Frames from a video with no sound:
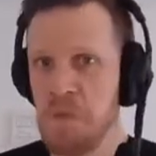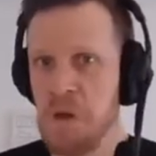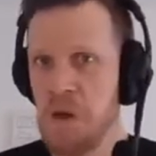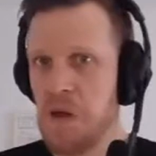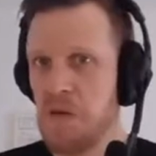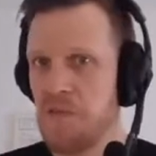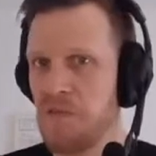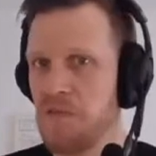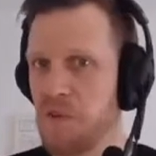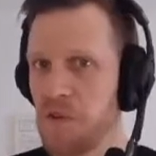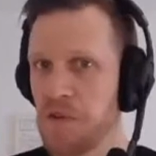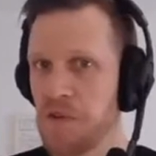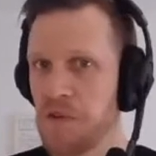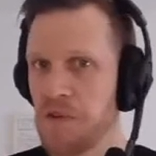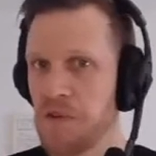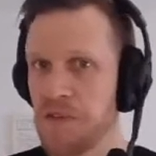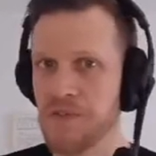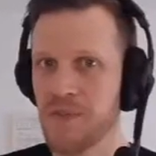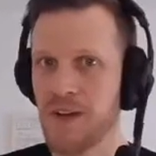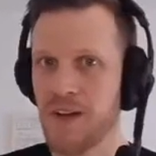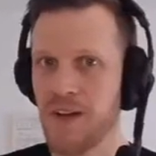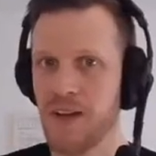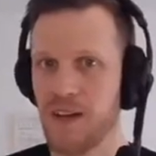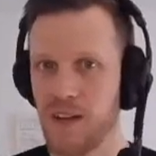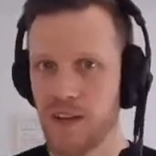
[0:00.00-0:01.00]
for this
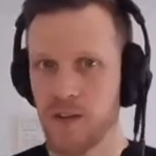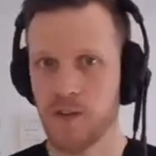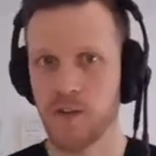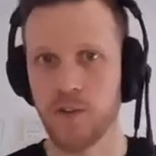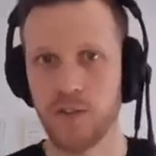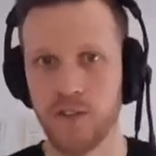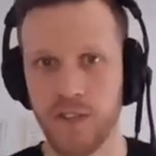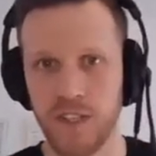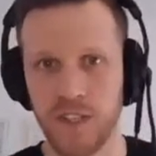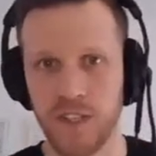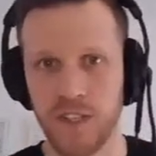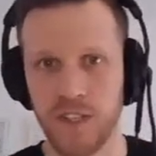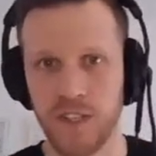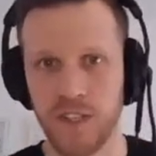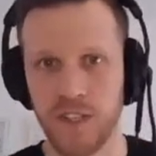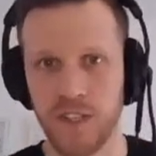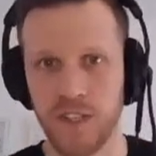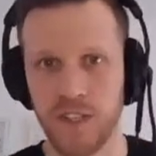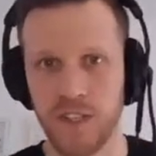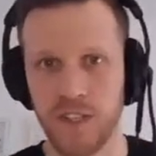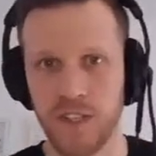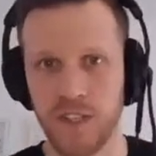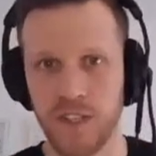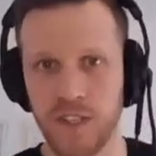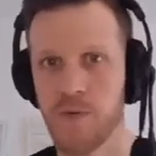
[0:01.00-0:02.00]
file, I don't need a,
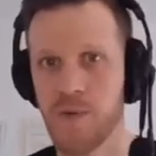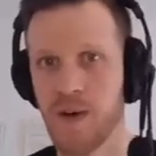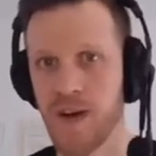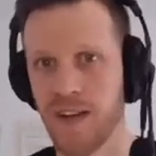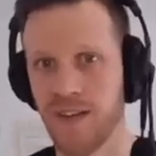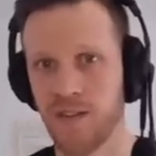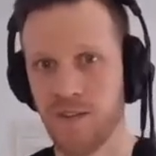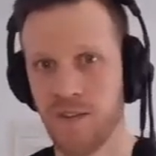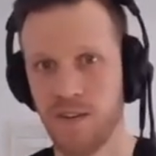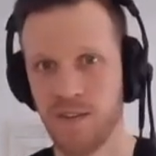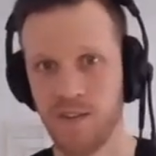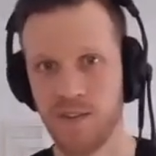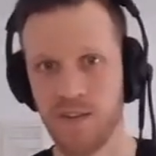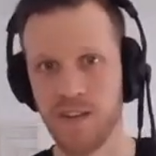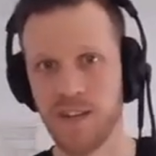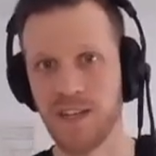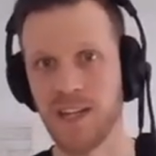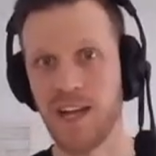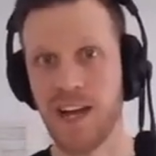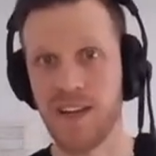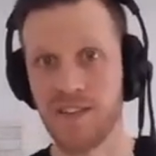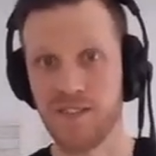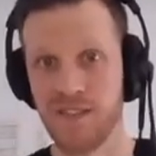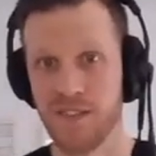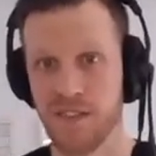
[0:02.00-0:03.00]
a copyright or a
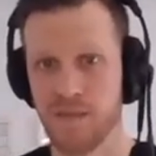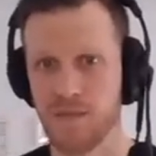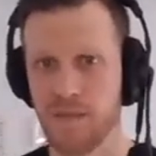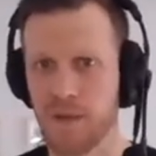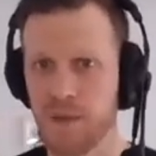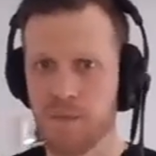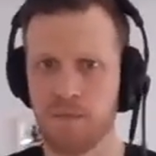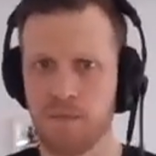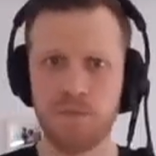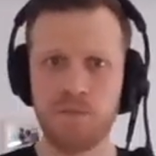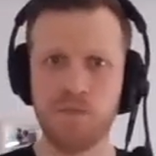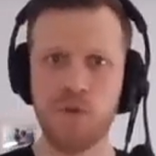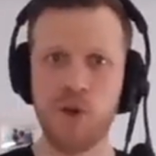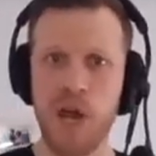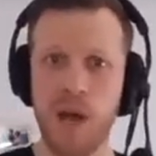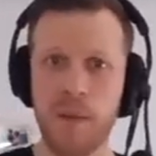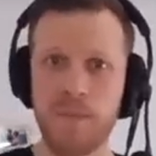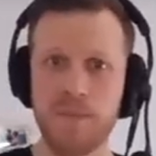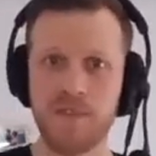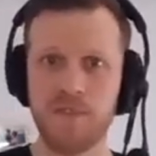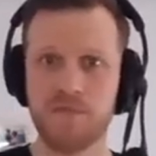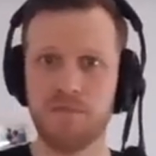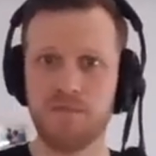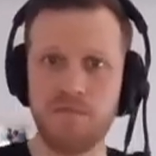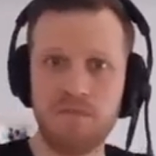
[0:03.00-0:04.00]
license. But
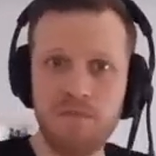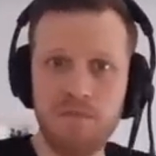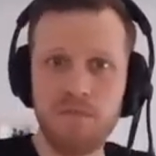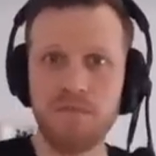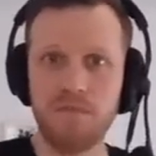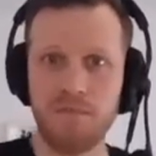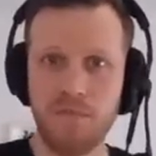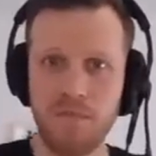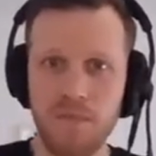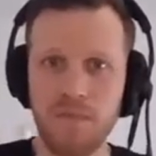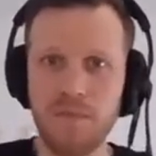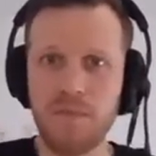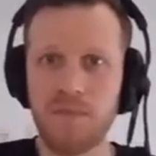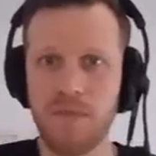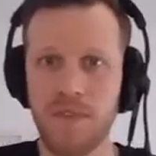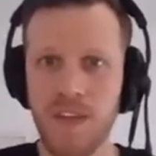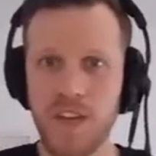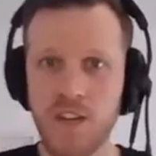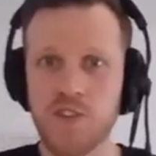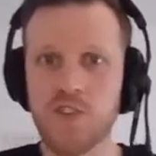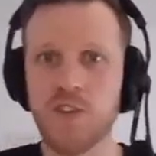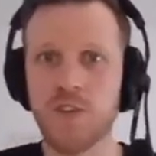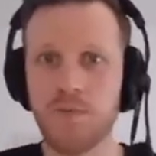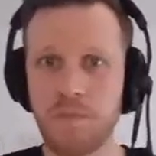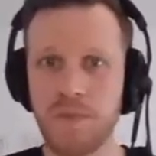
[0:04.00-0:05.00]
perhaps there
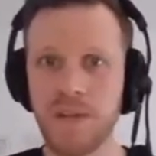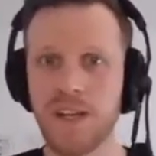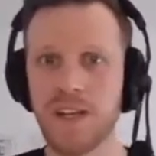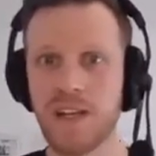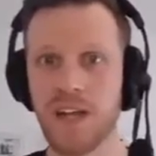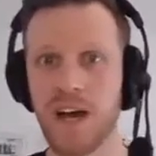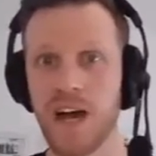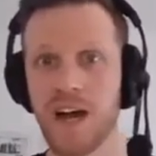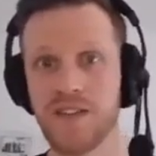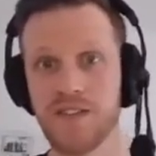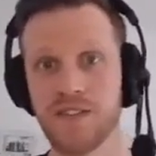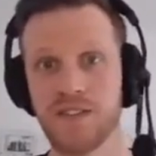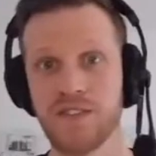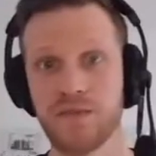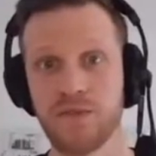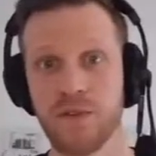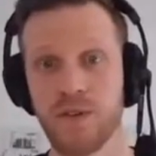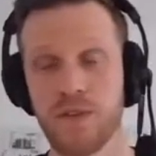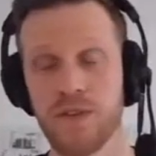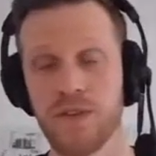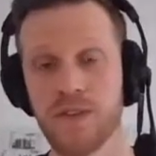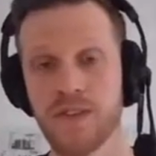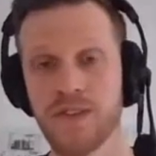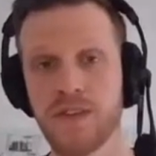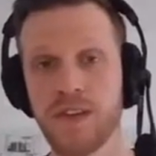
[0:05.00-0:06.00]
should be a license for
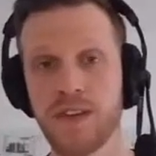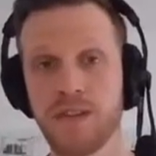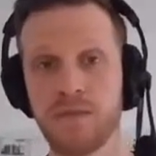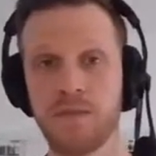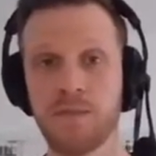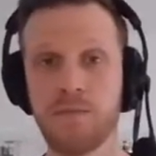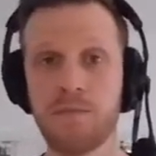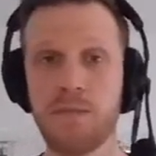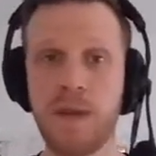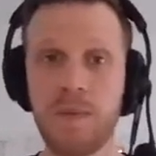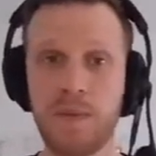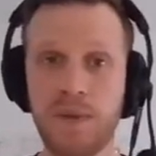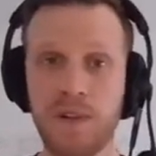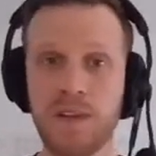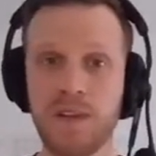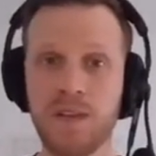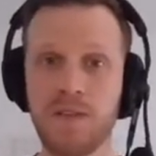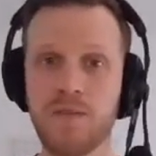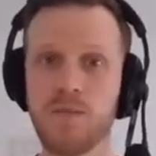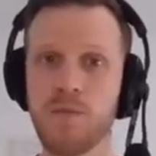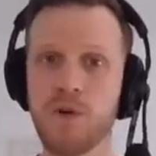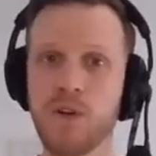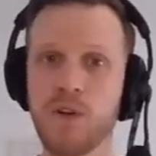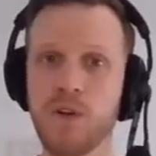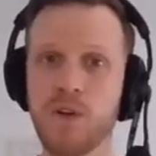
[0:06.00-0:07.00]
this. And people
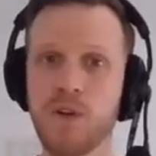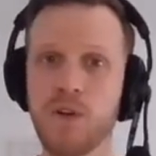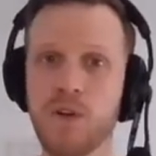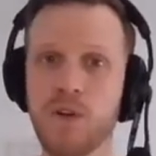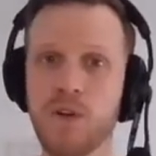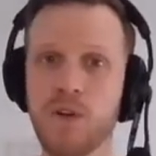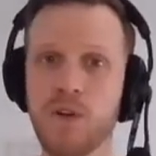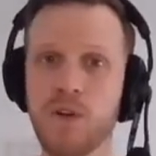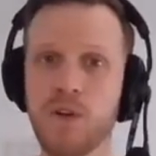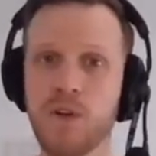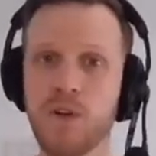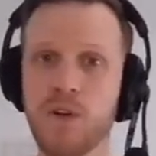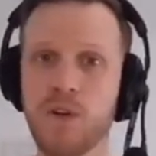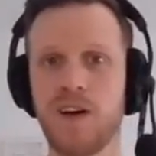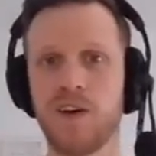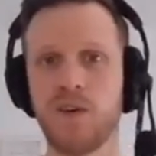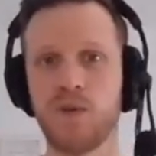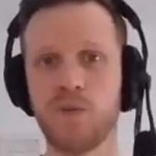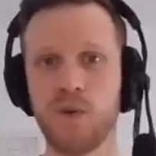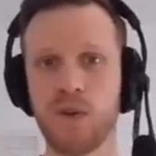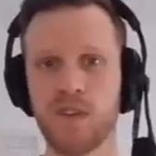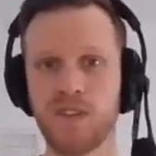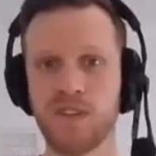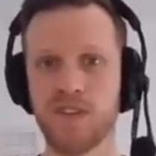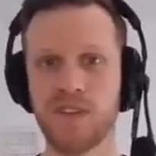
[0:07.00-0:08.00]
want to find out
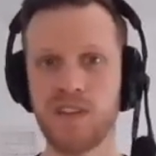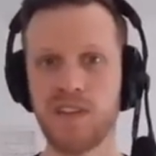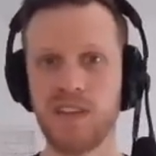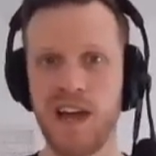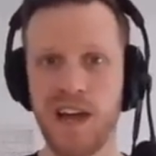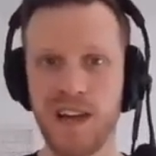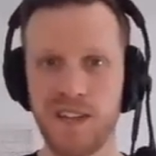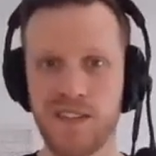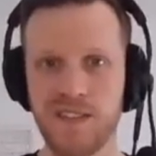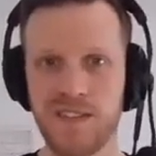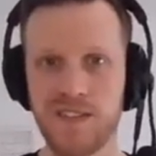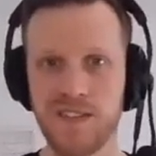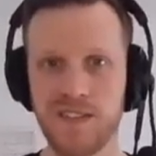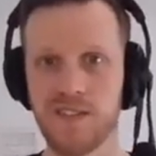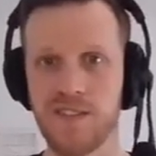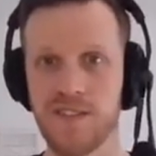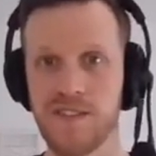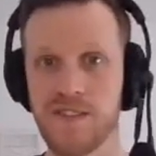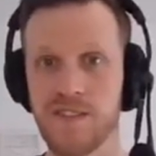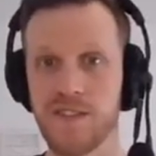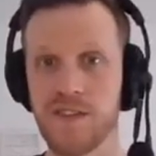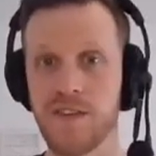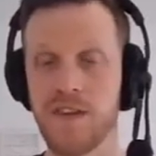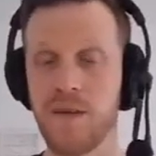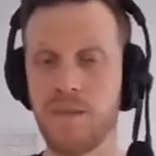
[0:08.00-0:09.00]
what
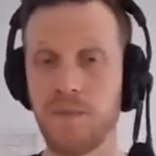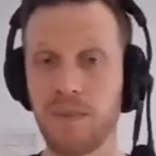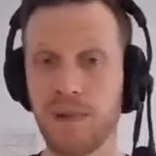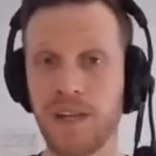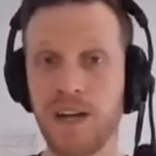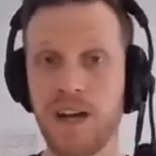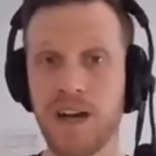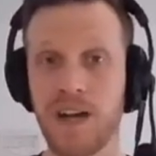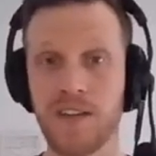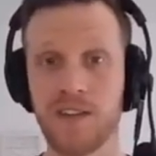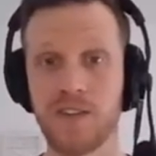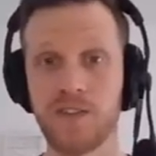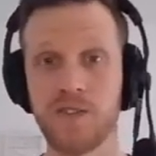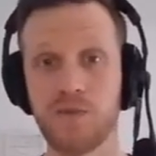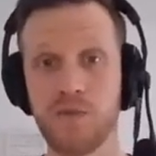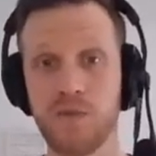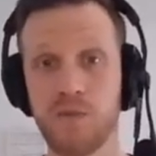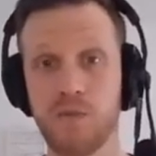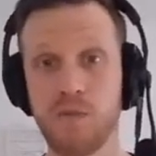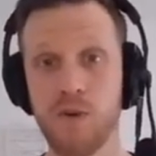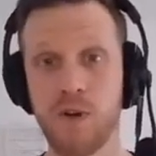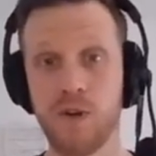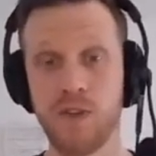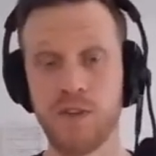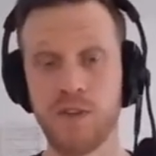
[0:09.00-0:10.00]
licenses apply to a
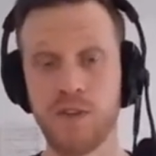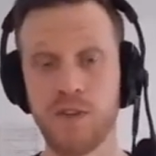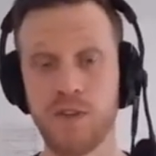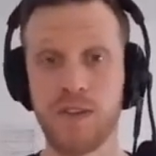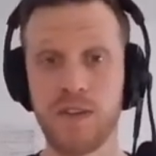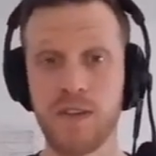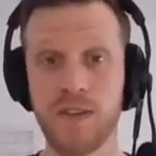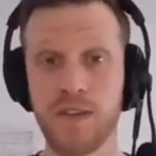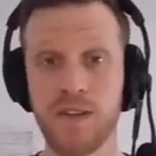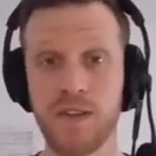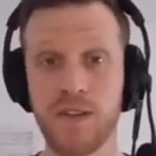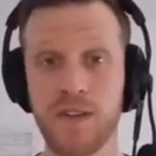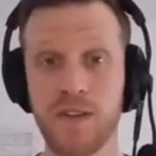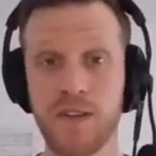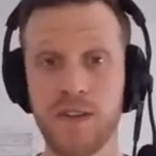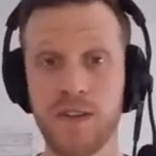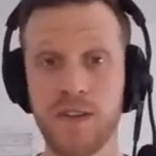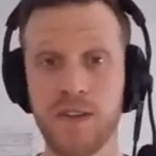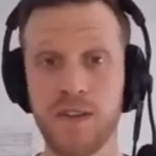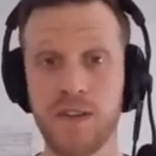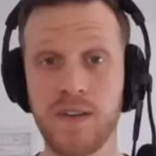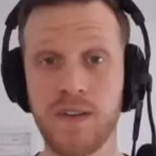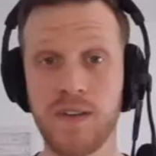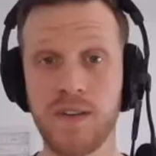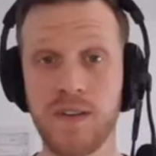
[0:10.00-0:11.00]
repository.
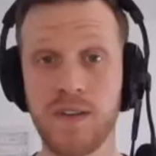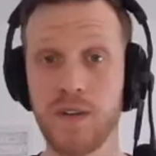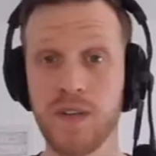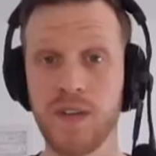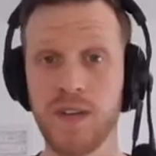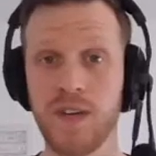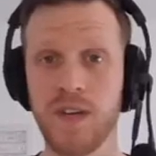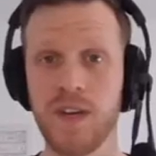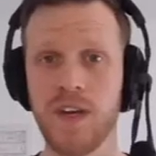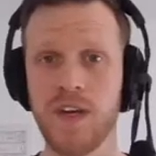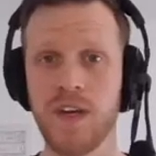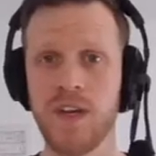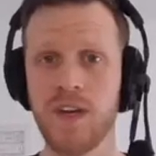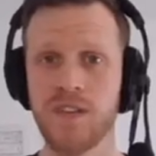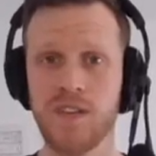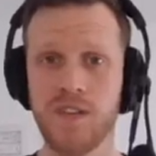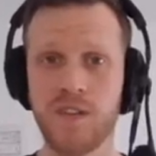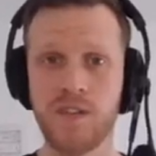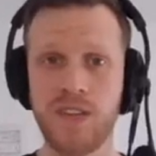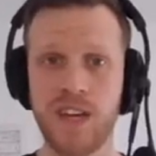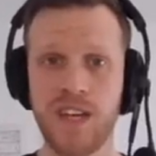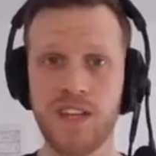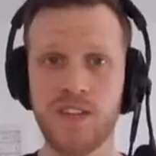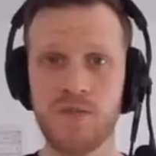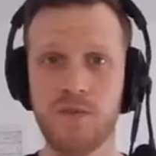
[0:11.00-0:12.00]
repository. So
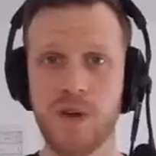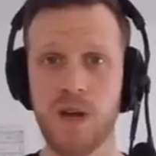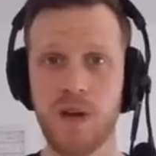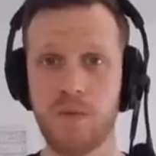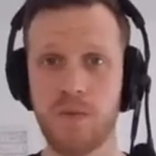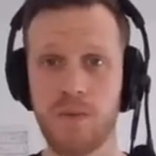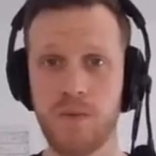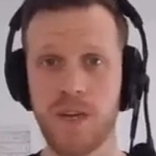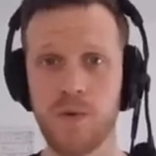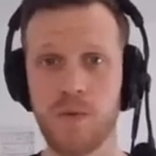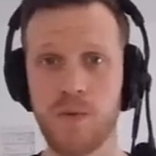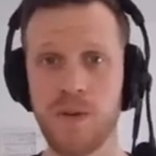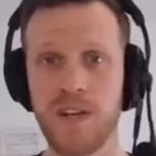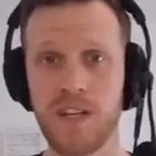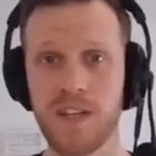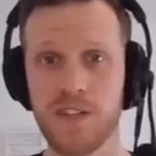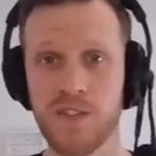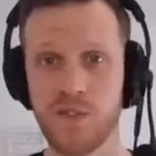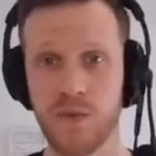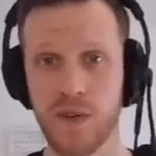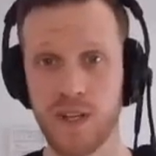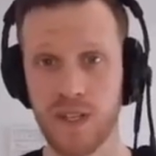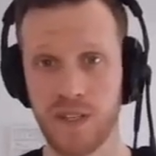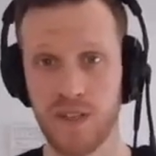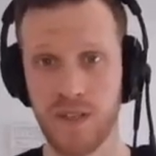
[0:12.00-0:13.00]
that's why we are really
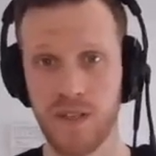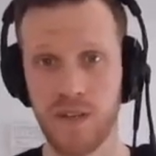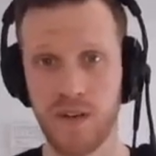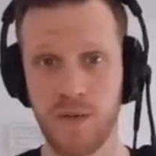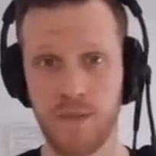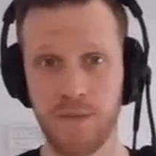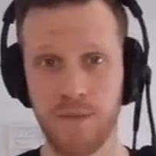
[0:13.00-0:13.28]
strict here.